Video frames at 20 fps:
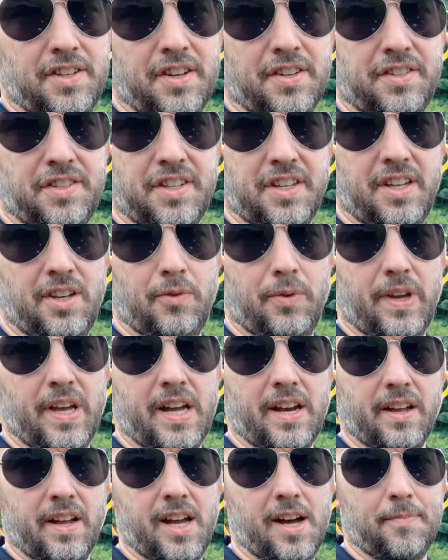can see, we
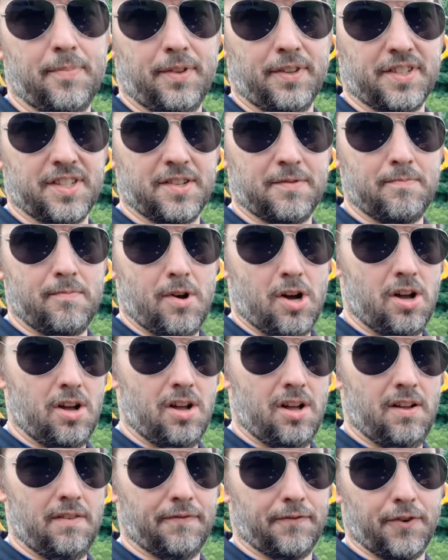got a couple of
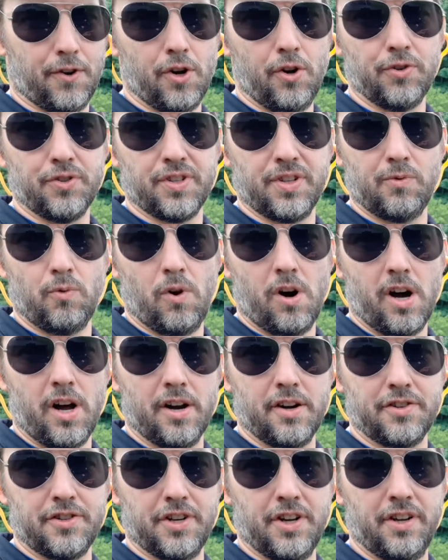small frozen
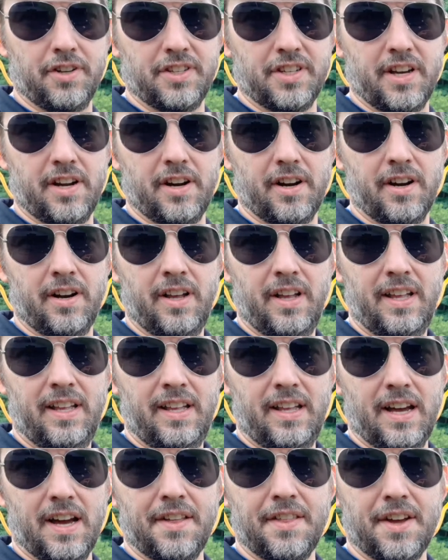water jugs there,
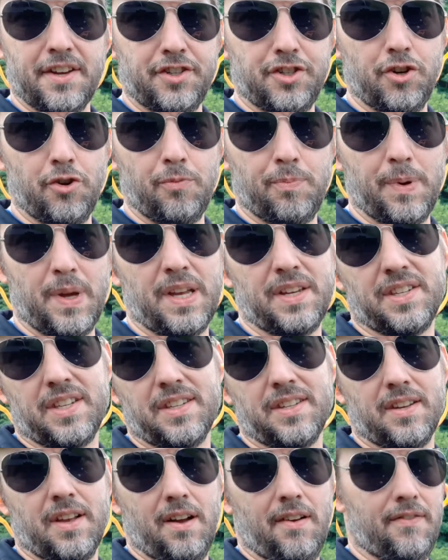and then two
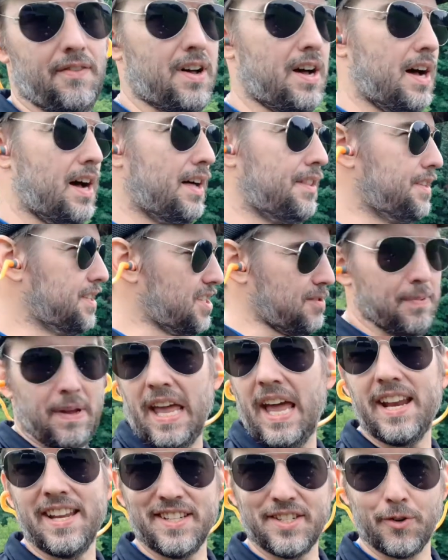pieces of uh, the
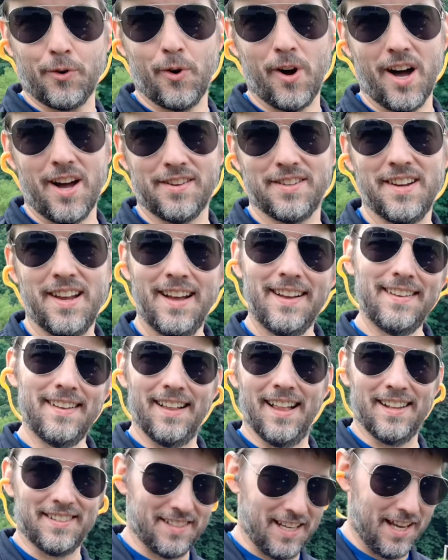spaghetti squash.
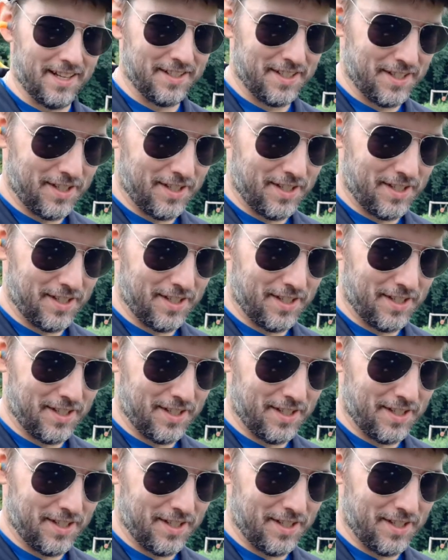That tends